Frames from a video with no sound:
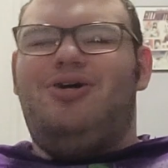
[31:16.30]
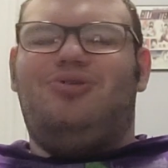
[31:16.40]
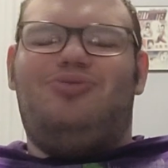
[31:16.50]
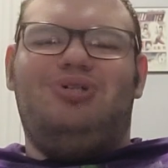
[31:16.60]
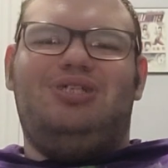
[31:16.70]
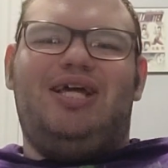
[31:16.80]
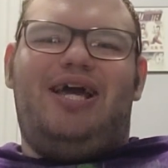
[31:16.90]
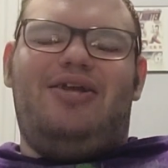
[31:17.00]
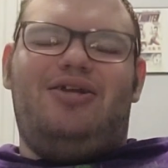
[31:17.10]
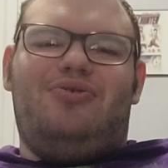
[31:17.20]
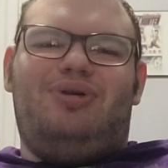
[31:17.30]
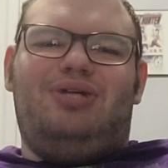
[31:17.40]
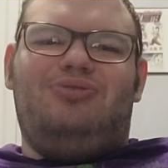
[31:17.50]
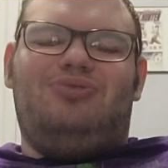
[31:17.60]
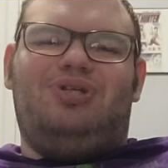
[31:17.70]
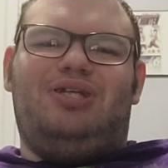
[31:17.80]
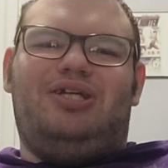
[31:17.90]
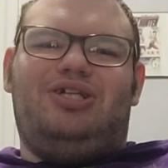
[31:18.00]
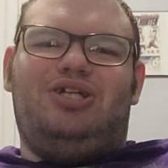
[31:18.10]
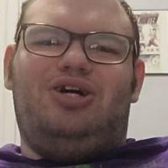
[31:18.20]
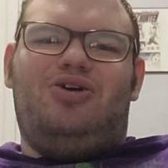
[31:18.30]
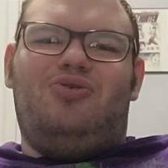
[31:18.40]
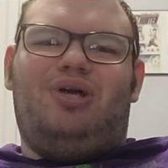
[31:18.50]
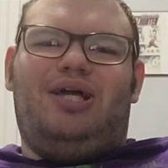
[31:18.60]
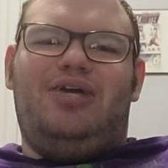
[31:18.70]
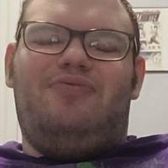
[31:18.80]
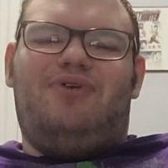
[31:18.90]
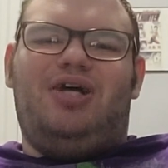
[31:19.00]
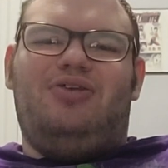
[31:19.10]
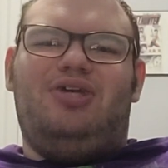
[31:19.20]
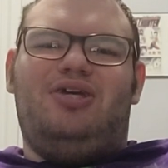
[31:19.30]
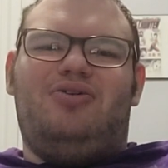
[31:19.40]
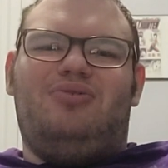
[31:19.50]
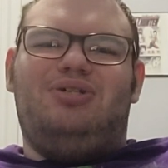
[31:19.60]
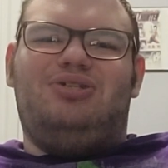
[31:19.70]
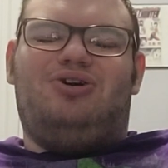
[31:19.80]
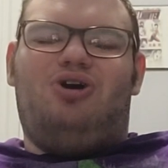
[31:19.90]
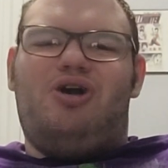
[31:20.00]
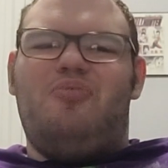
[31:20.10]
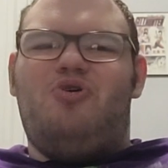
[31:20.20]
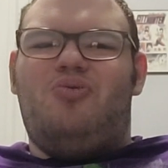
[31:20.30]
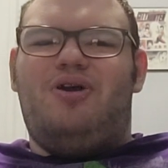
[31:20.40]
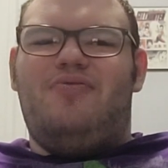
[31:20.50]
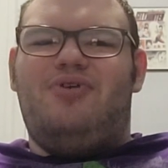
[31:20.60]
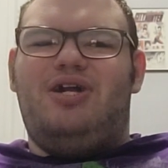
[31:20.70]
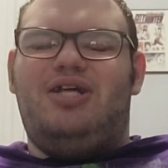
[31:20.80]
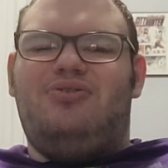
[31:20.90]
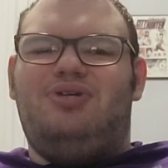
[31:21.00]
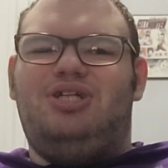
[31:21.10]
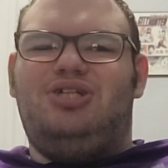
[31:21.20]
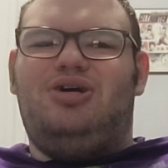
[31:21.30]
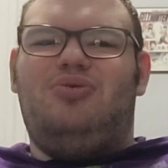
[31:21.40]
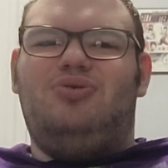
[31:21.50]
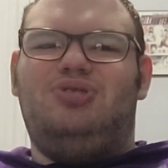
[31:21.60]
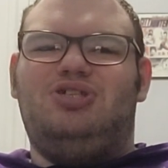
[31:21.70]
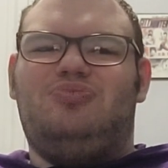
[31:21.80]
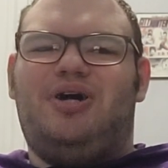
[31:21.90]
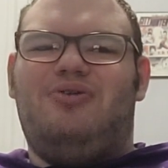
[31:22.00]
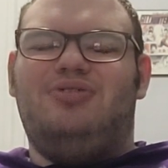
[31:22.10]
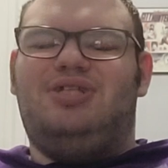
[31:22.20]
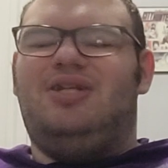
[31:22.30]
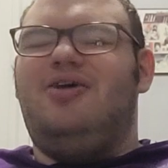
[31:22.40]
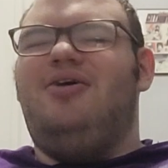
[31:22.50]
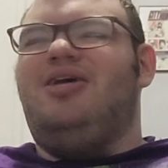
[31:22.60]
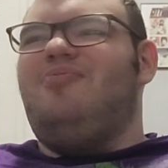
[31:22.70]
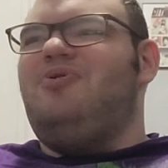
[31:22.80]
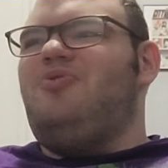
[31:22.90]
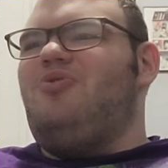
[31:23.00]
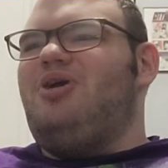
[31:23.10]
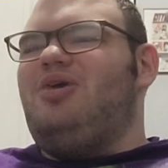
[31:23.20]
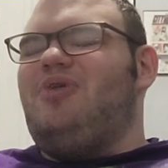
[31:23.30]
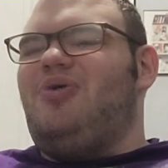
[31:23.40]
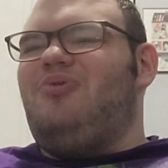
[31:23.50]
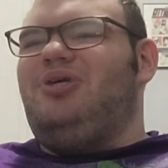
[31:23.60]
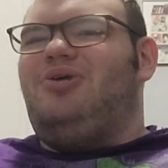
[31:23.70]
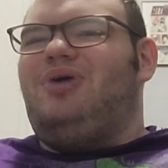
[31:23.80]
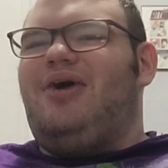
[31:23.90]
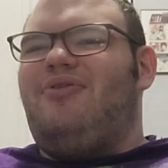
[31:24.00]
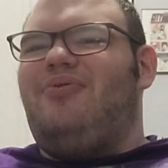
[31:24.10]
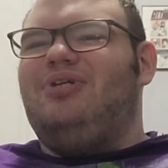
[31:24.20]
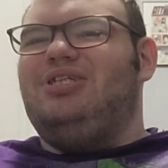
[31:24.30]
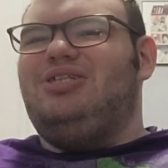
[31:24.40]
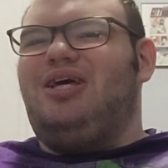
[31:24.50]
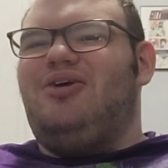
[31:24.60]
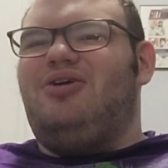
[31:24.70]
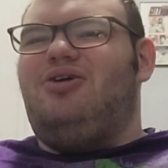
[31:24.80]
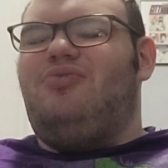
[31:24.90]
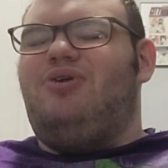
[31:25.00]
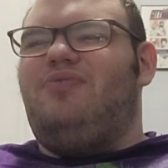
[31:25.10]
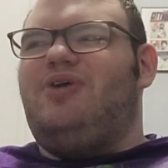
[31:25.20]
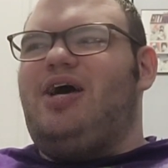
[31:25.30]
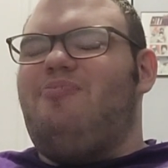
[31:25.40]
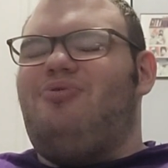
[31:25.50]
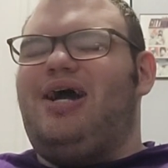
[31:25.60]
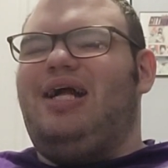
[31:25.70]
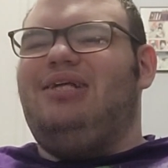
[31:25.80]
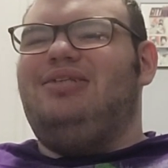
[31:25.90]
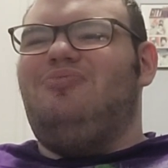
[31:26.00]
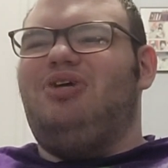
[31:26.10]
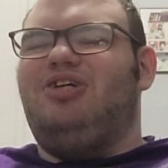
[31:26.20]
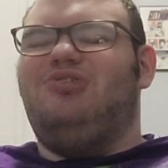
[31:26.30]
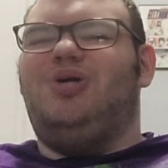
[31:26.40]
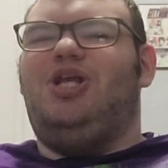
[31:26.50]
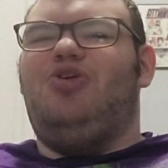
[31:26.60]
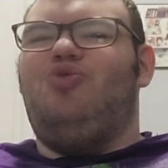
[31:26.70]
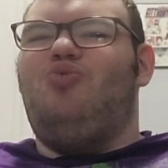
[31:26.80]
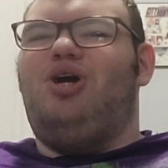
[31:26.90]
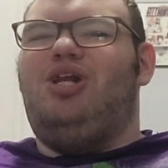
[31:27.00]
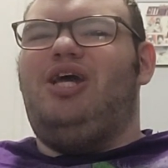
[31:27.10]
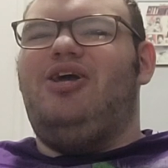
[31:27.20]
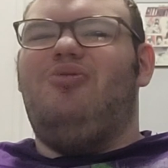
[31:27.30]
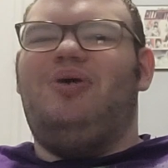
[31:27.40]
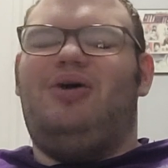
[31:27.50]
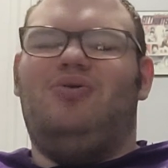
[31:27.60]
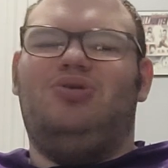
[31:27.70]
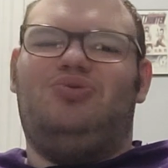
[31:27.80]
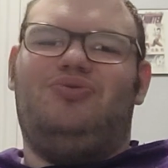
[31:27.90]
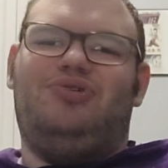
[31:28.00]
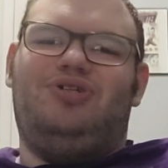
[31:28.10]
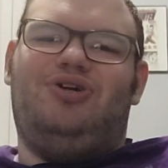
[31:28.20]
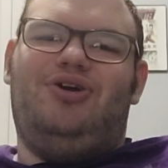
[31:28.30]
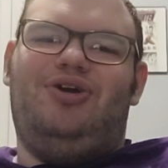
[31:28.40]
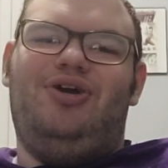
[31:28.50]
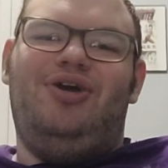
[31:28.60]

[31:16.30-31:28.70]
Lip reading: Towards the end, when he was with Ichigo, like he finally, he's talking more, whatever, and Ichigo loses his powers, and him and Orihime, how they were just like, we kept practicing because we knew one day your powers would return.